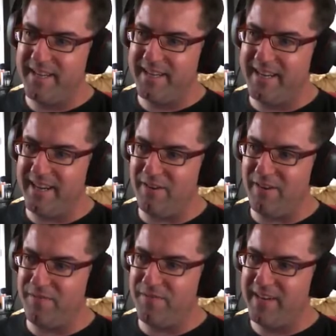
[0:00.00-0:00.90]
Get
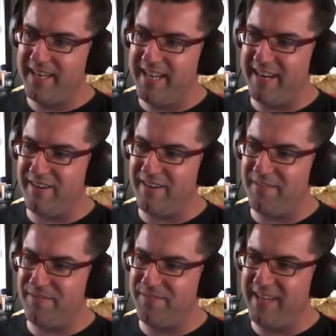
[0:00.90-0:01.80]
off! Get
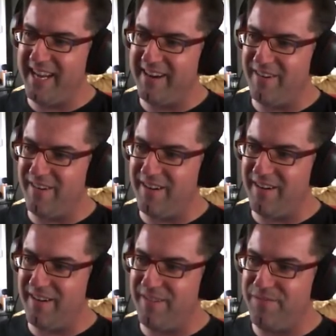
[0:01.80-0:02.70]
off! Get
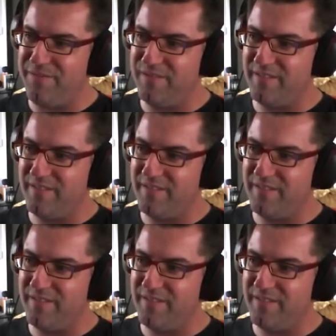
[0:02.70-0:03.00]
off!